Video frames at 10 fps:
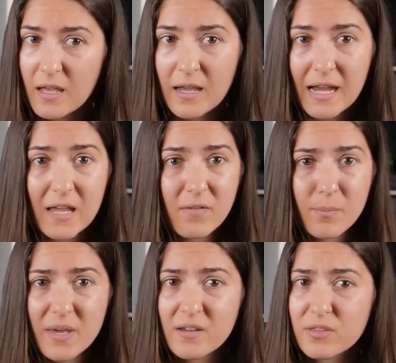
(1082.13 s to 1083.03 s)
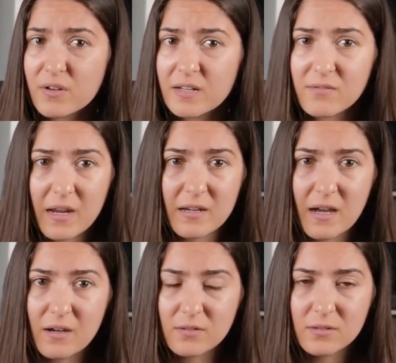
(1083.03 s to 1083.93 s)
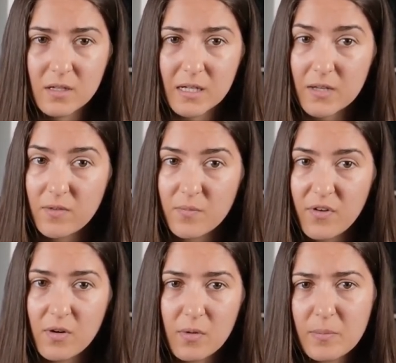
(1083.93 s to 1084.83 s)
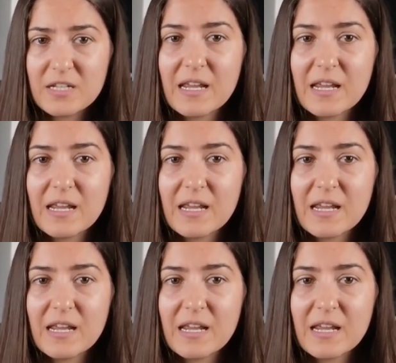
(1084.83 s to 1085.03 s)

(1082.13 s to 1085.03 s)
I have a big threat right now. I have a very, I mean,